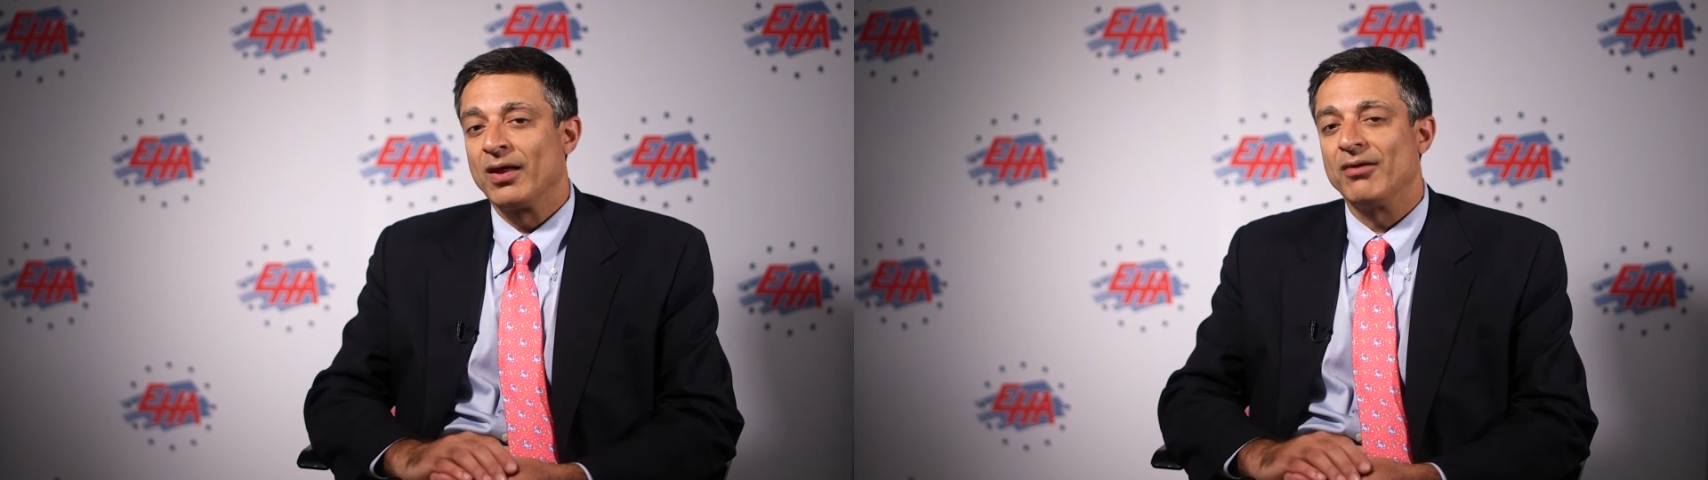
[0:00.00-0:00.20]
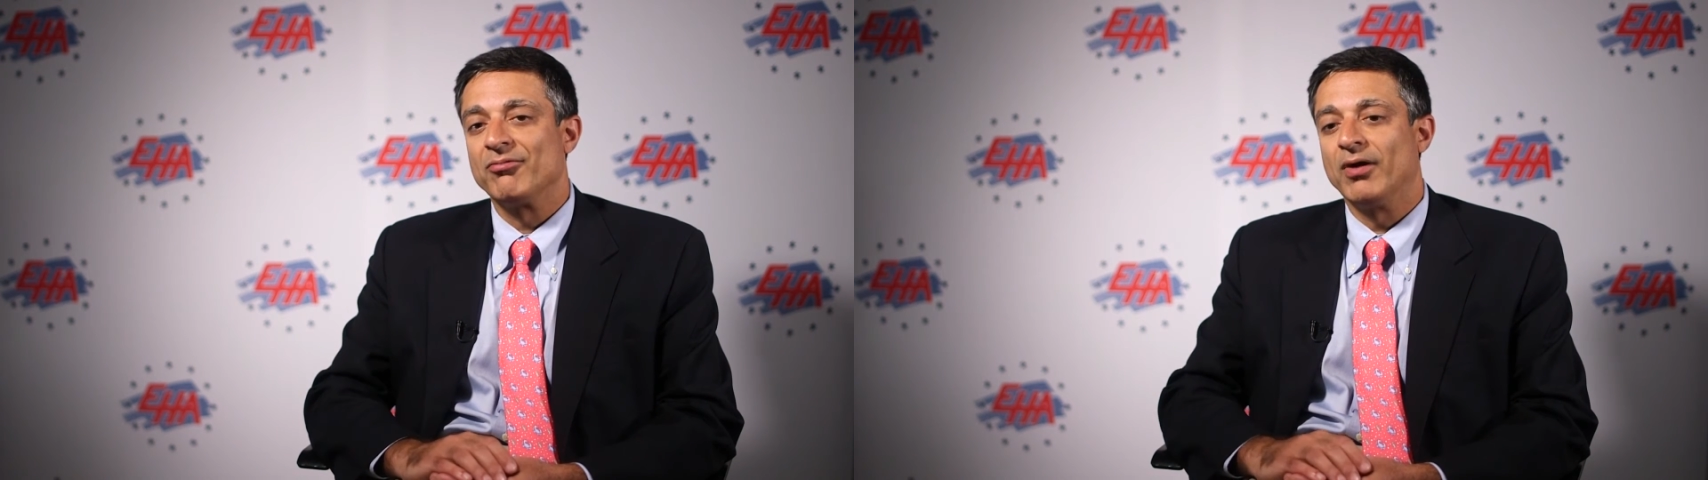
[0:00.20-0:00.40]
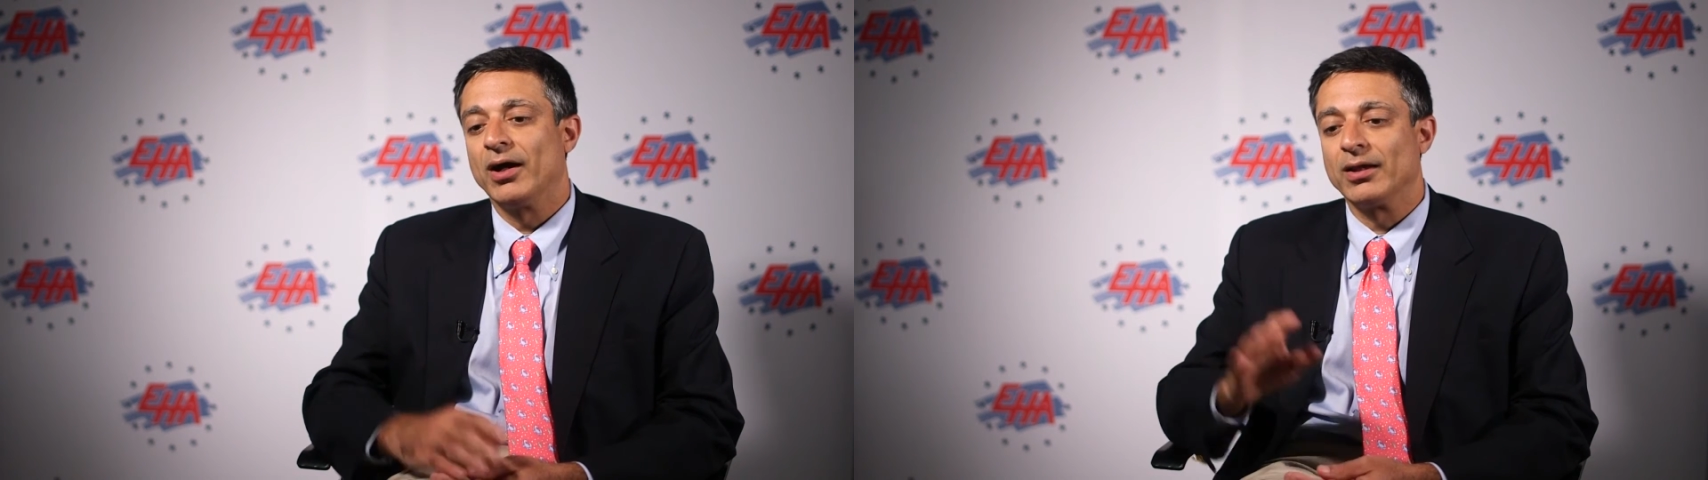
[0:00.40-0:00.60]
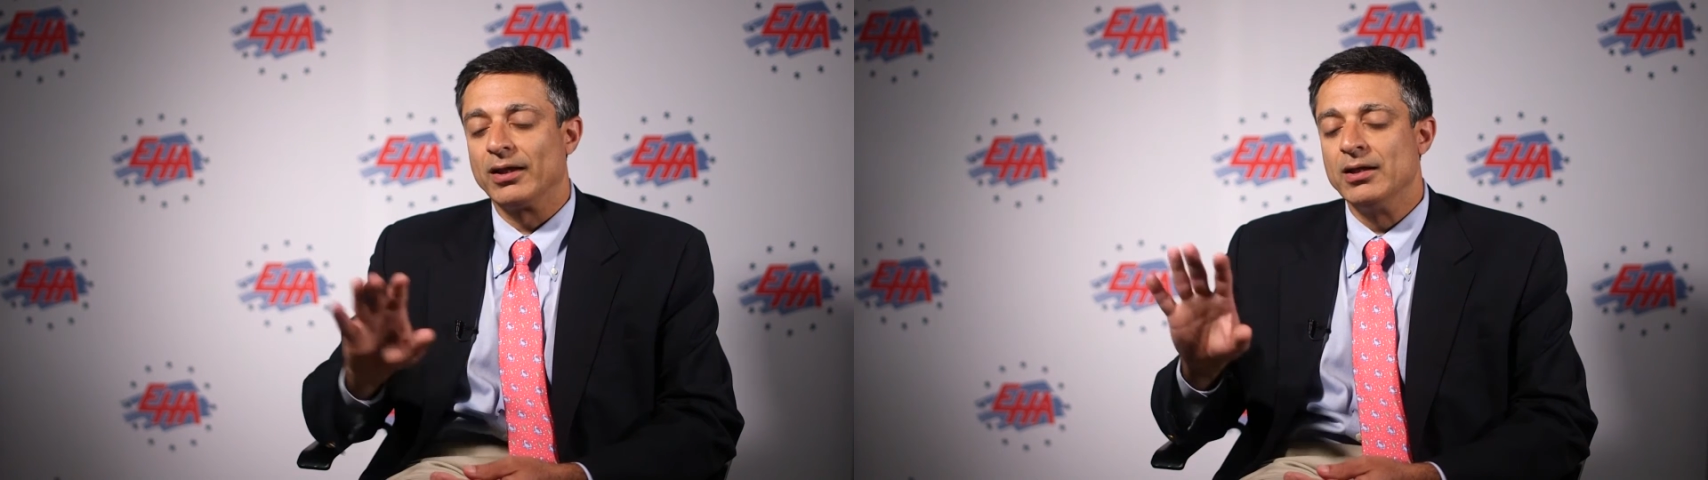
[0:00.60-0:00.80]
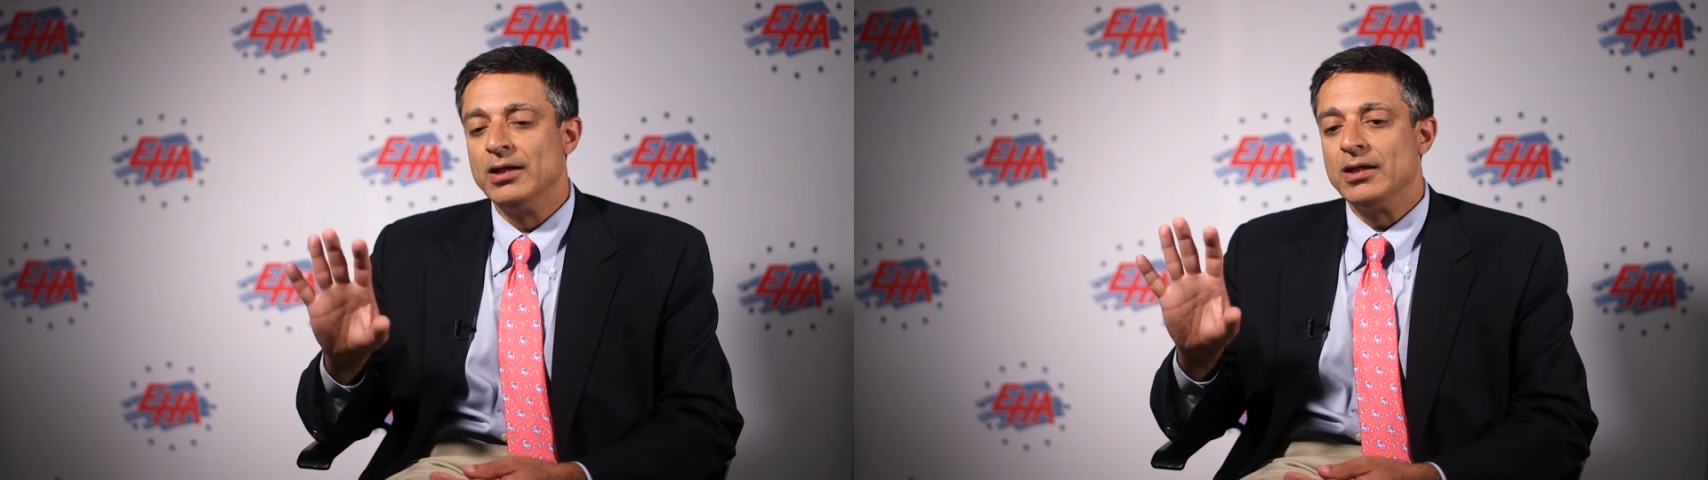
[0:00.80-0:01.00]
And
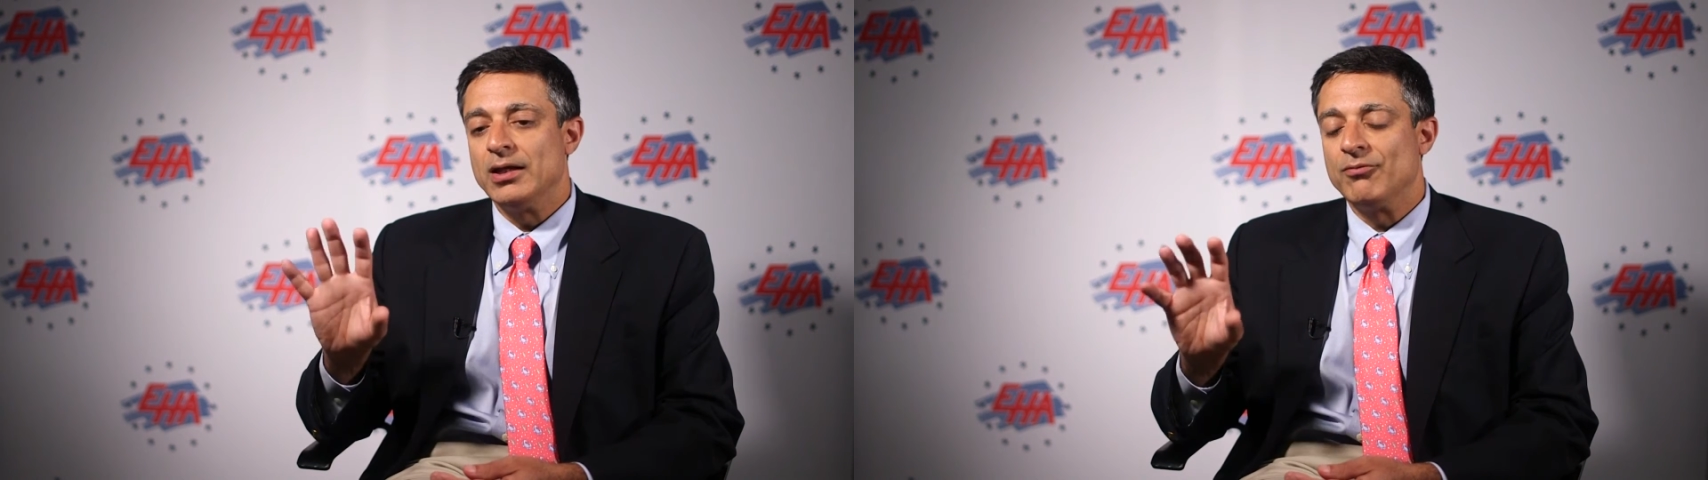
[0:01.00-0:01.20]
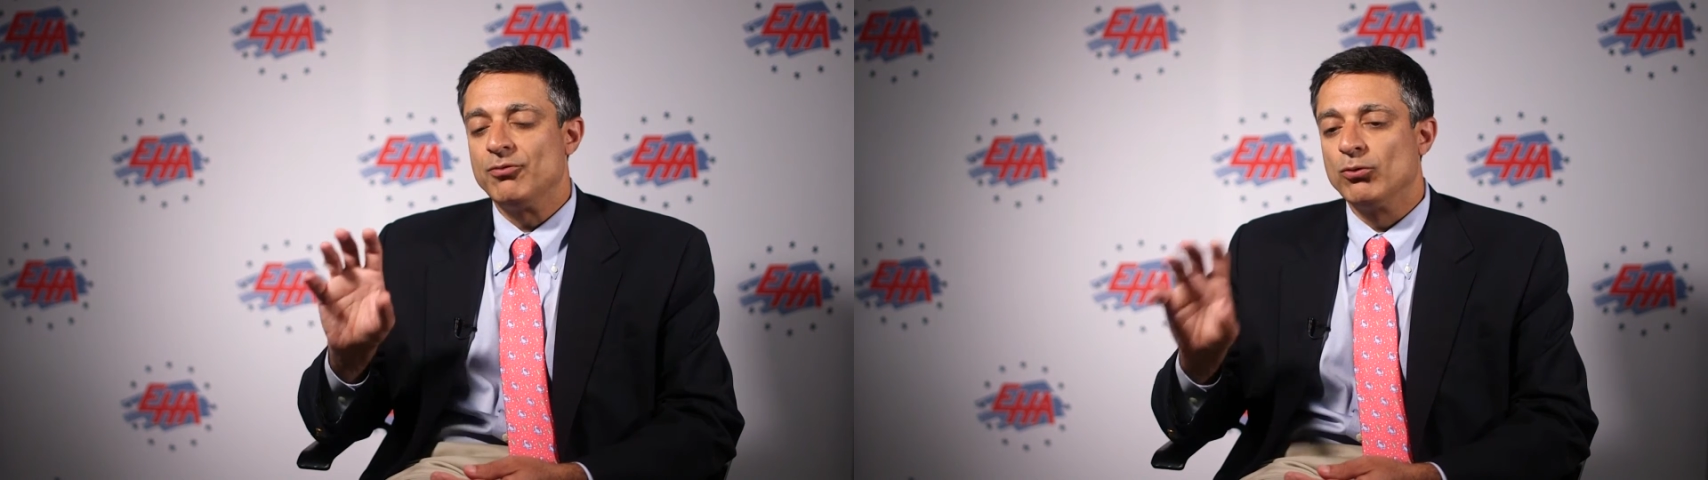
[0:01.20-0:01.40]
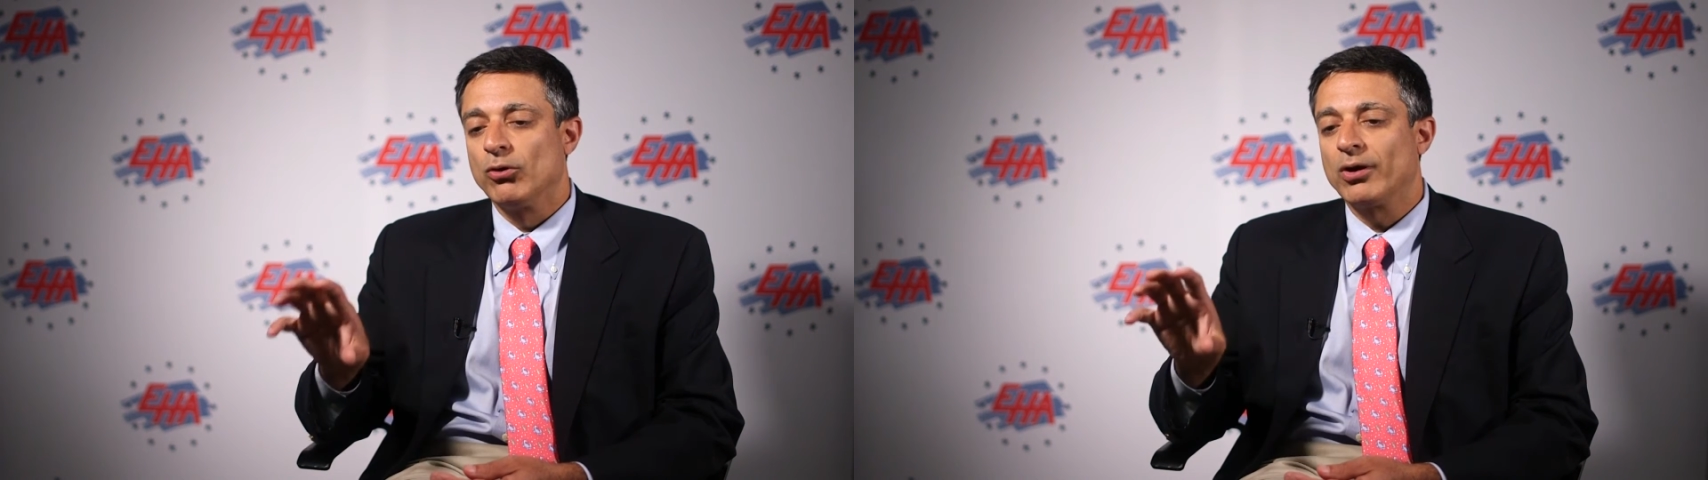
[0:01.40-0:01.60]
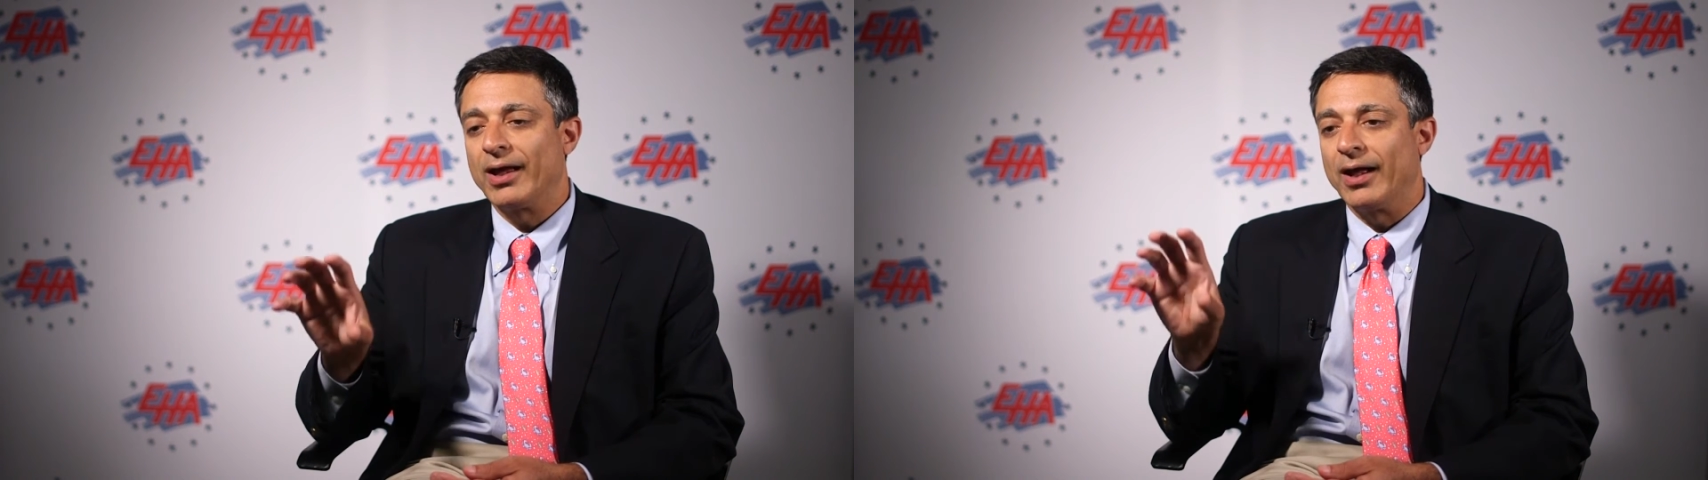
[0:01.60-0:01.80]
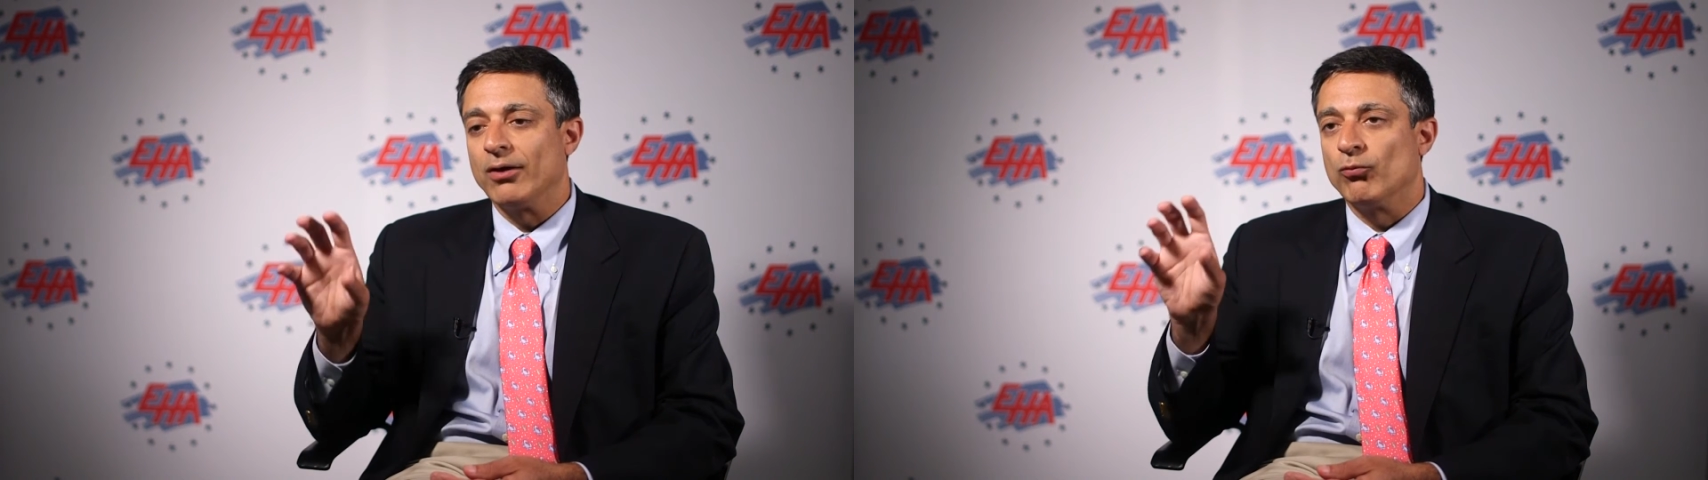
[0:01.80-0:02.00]
finally, if you look at